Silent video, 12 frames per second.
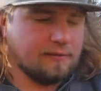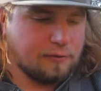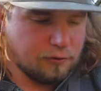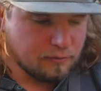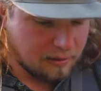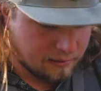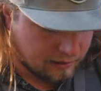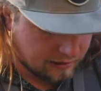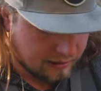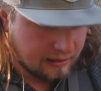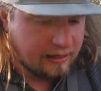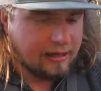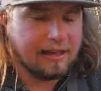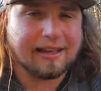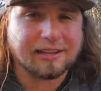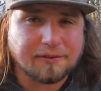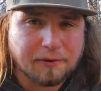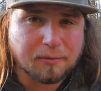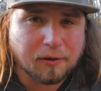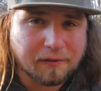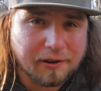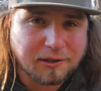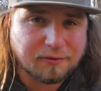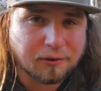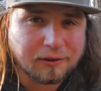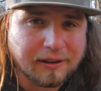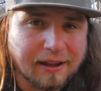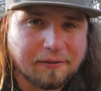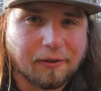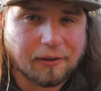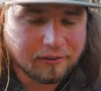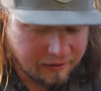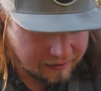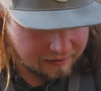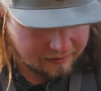some food in my belly and catch a few more fish before night falls.